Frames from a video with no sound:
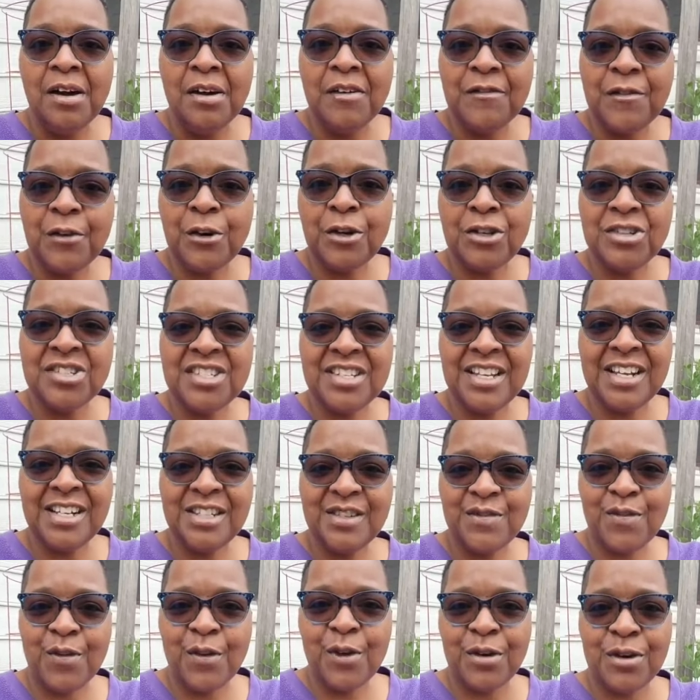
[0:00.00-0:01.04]
First things
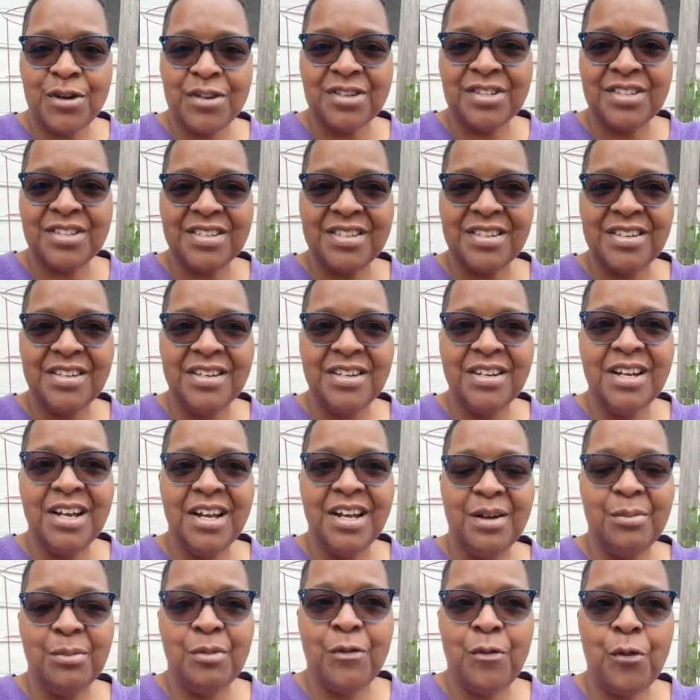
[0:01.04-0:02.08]
first.
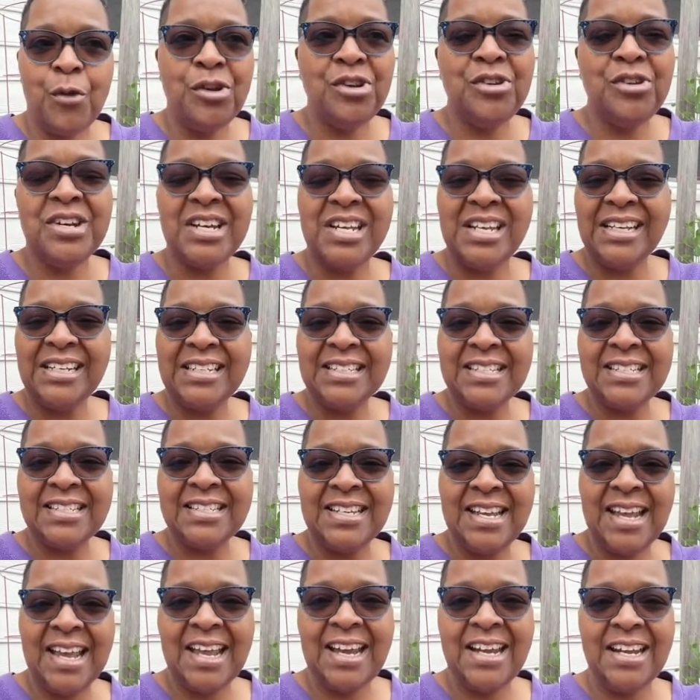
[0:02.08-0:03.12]
Before you can
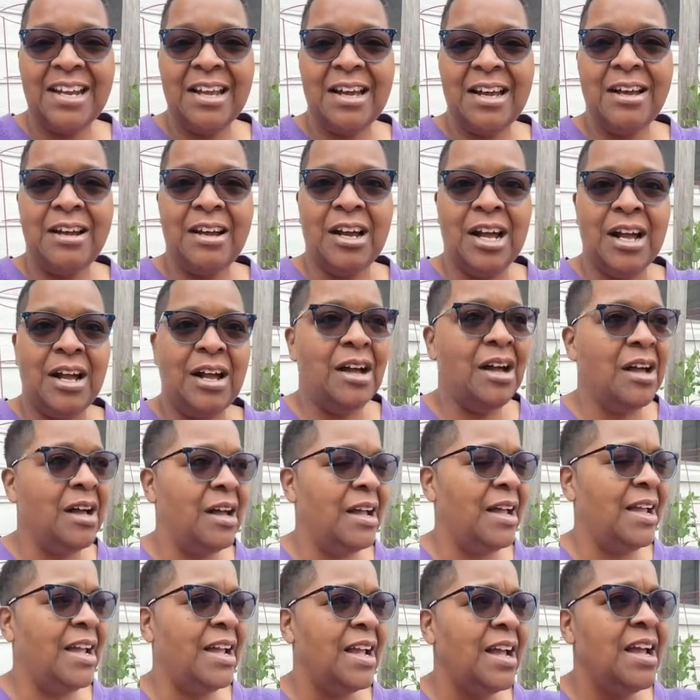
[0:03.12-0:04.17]
entertain
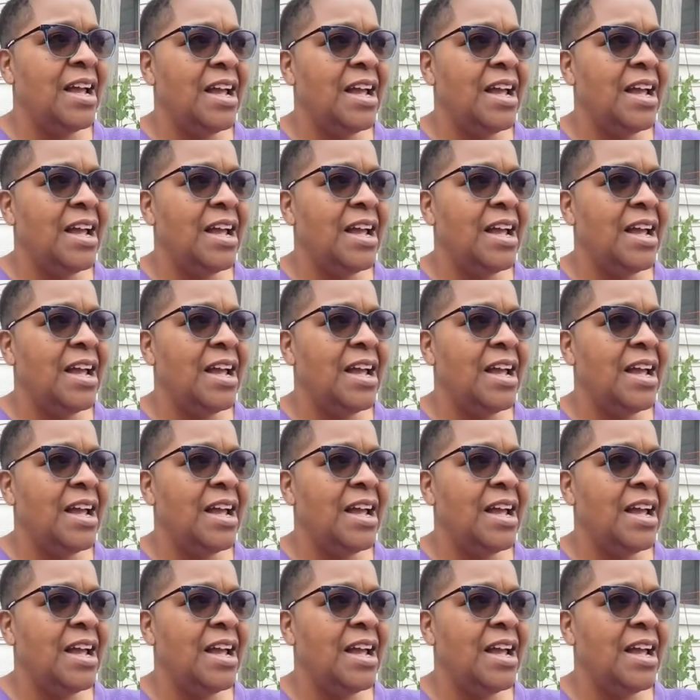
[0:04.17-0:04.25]
a